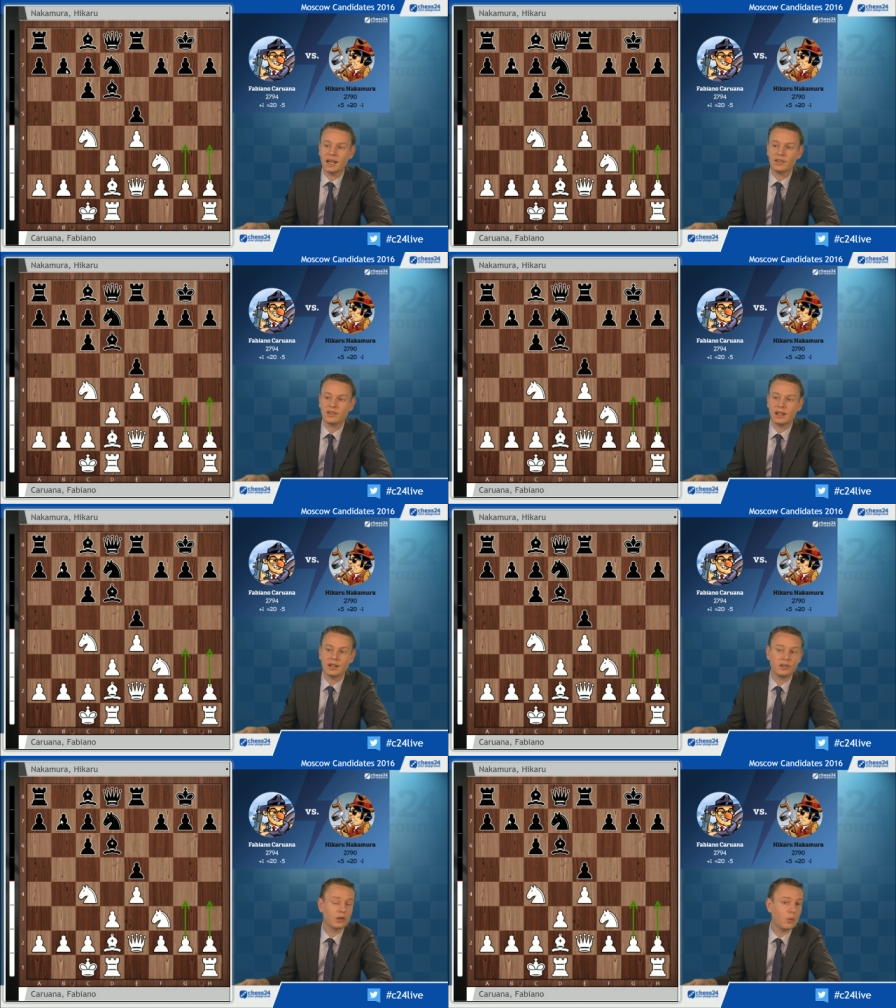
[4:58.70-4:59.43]
has done
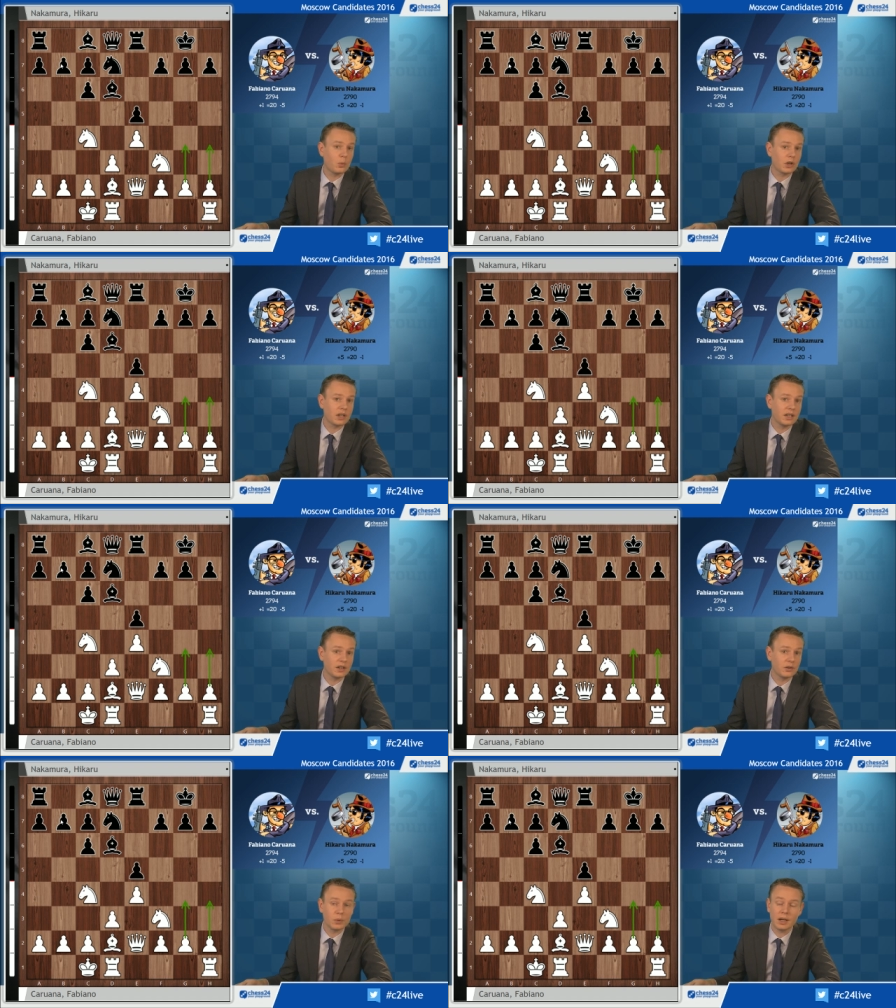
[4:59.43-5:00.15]
his homework here
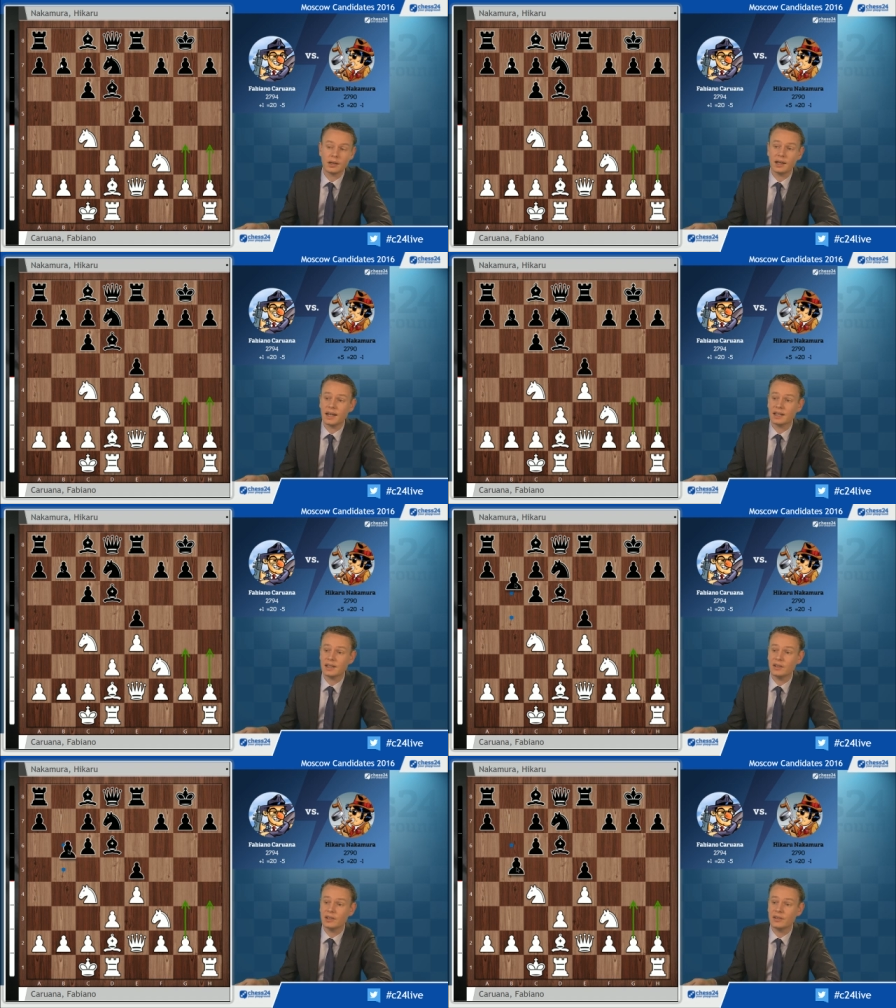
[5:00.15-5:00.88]
as well, and
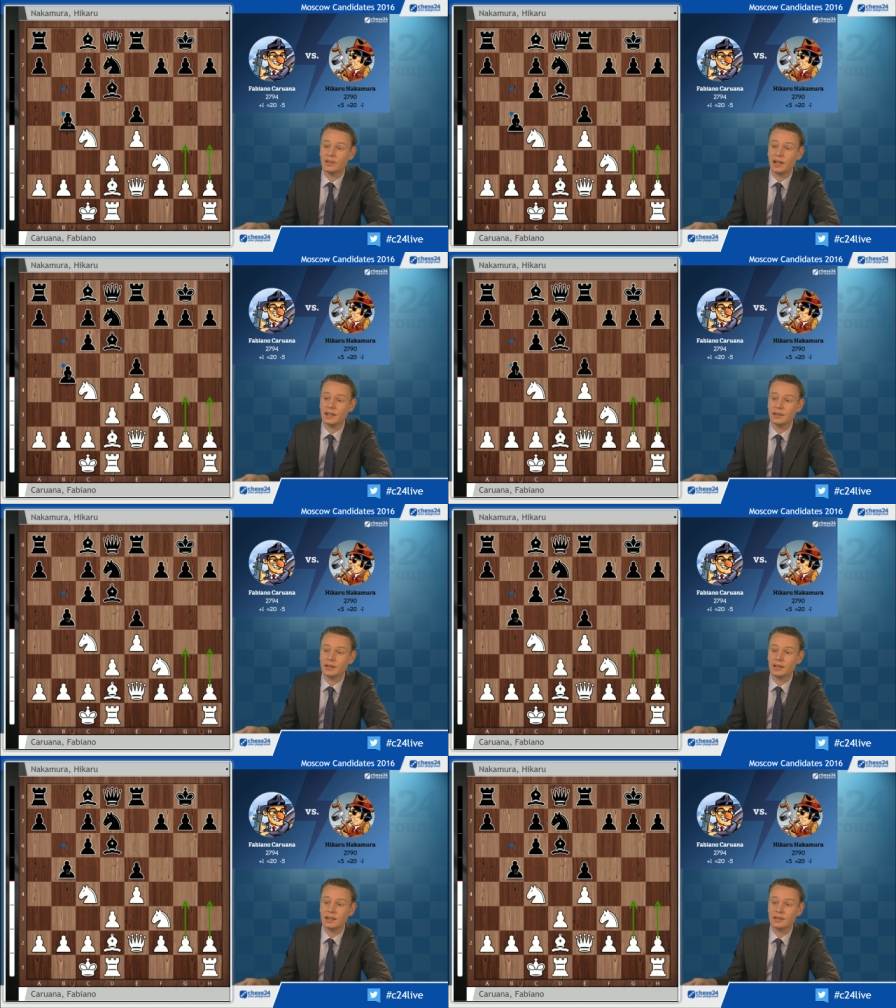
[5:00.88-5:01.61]
he's decided
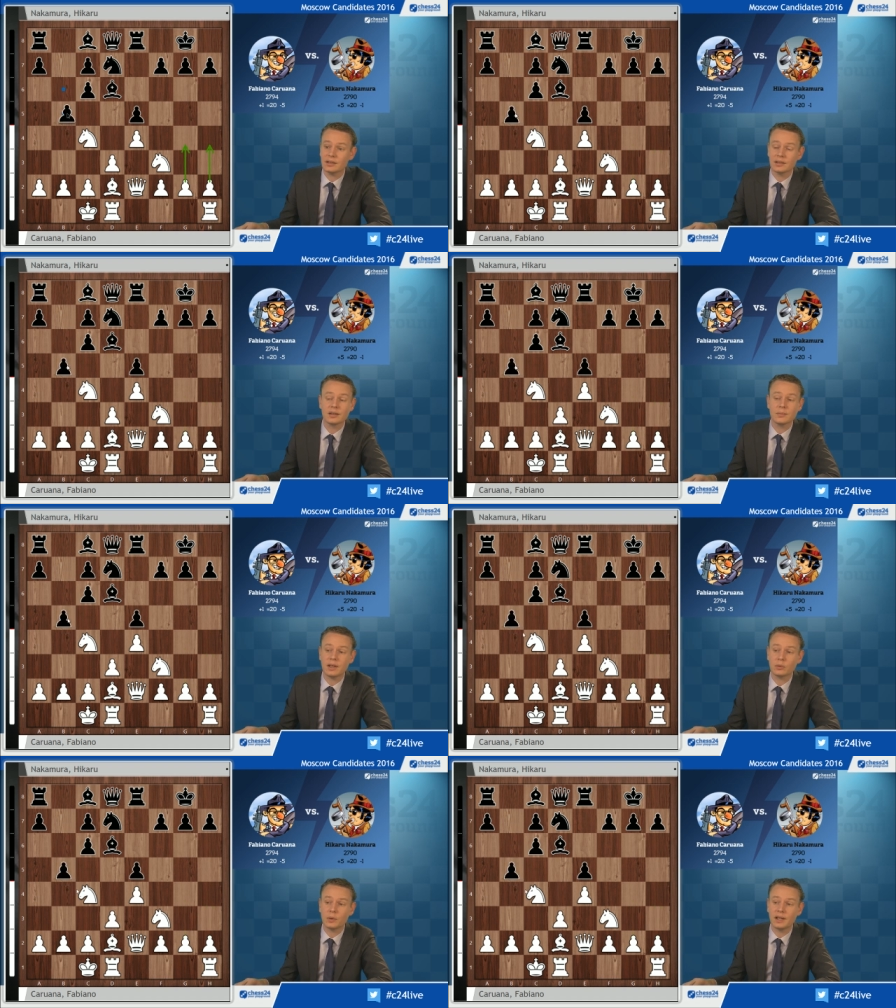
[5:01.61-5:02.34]
that the
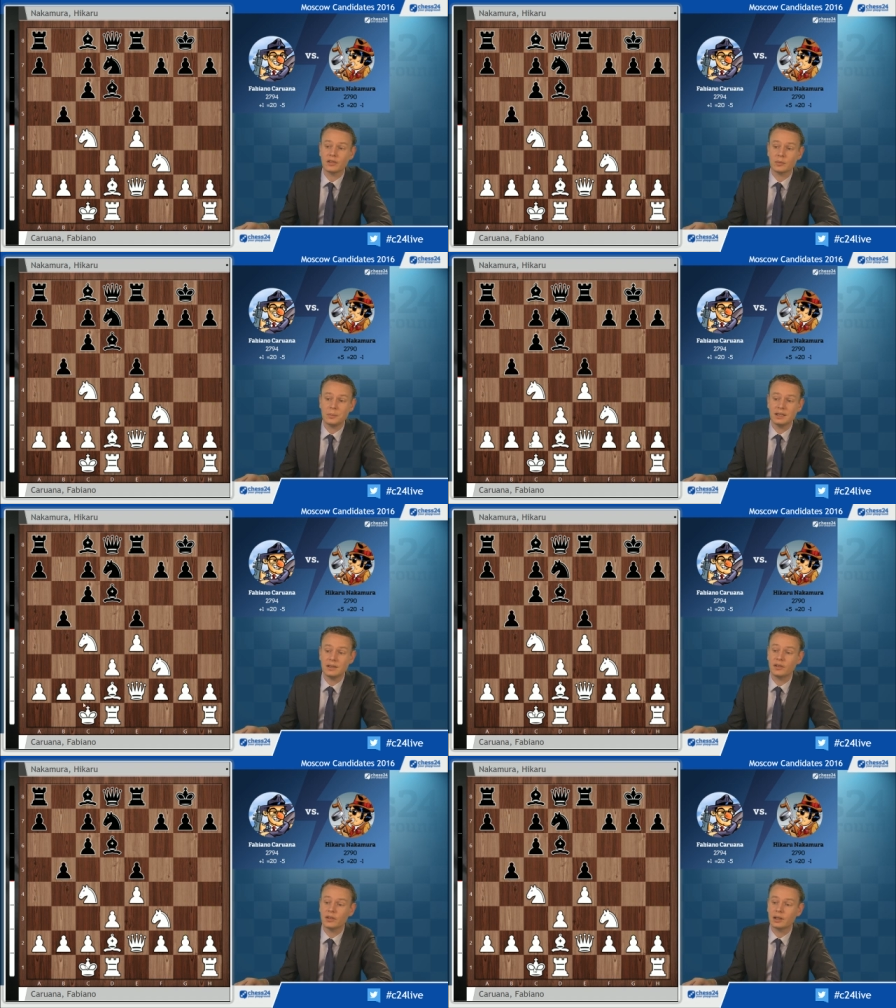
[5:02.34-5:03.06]
best way is to meet
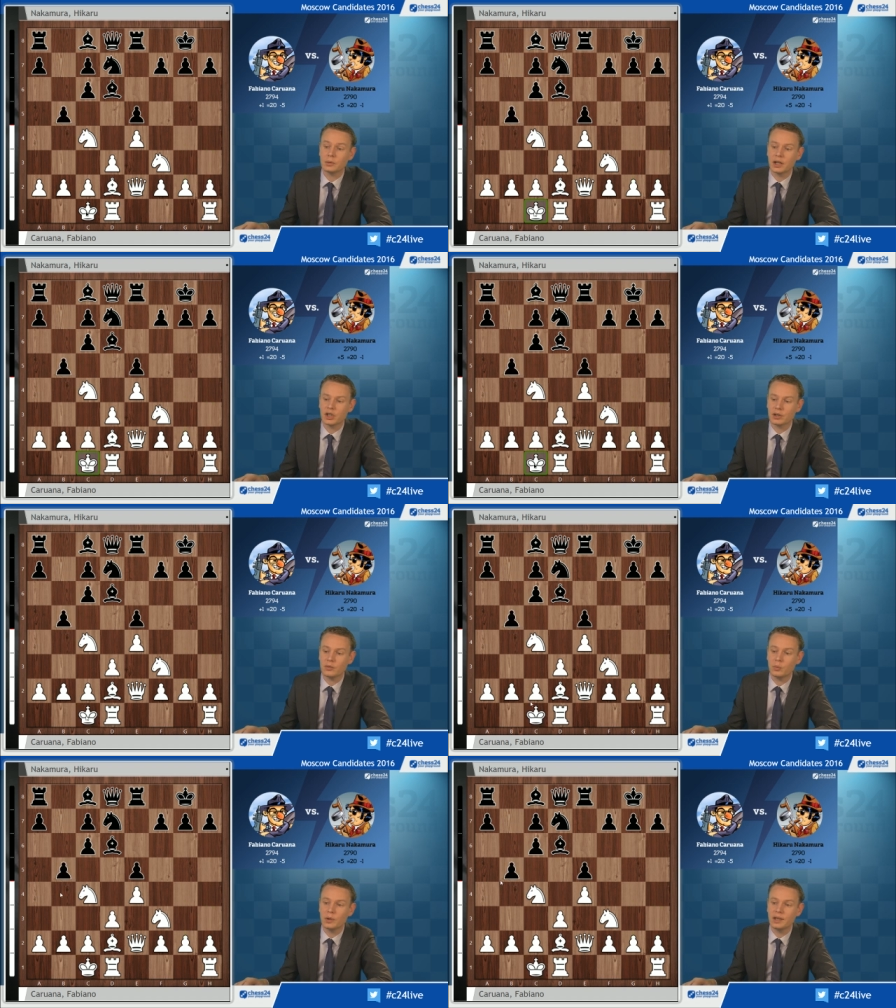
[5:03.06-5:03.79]
this aggression
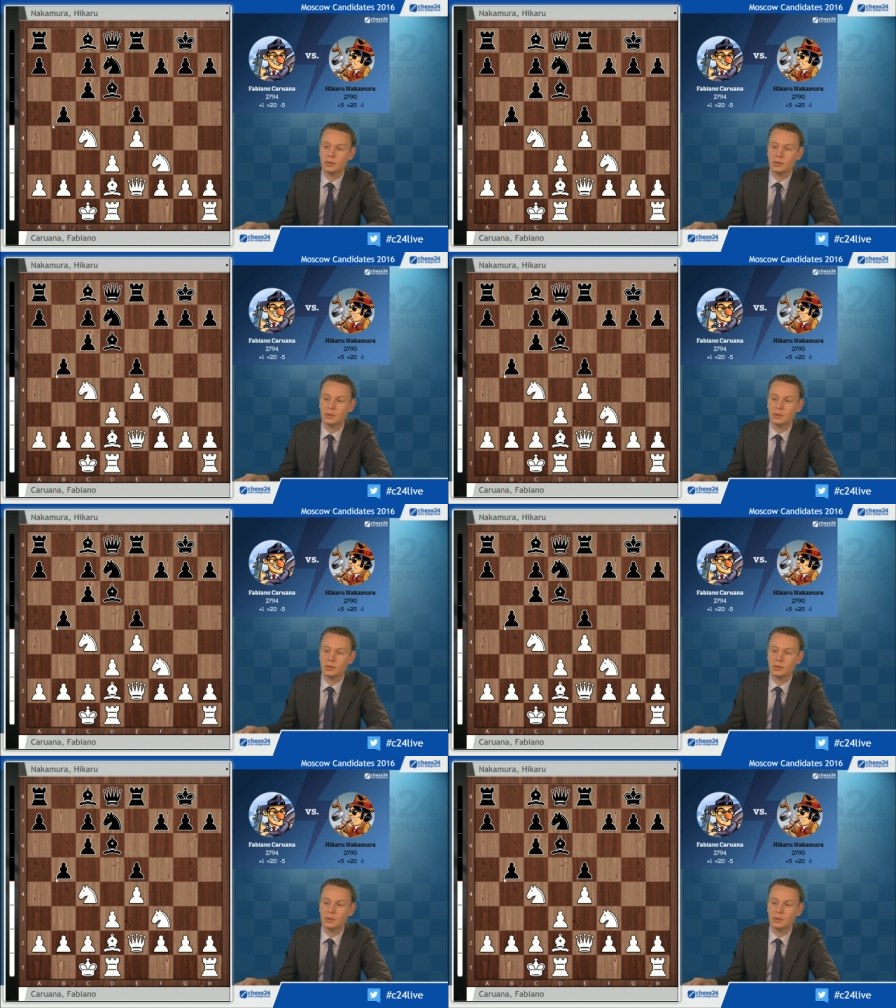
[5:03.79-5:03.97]
with